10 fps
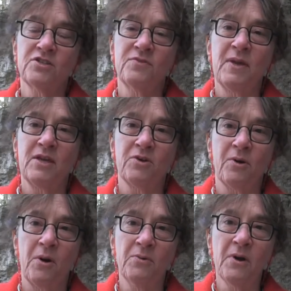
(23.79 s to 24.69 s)
to make
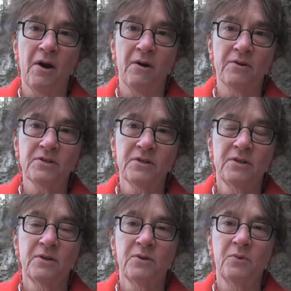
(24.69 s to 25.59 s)
your own art
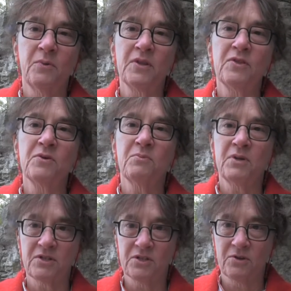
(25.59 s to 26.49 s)
with
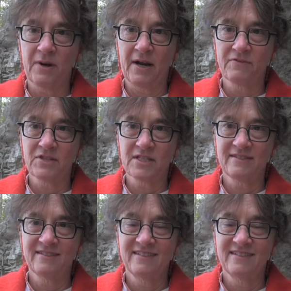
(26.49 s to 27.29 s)
pictographs.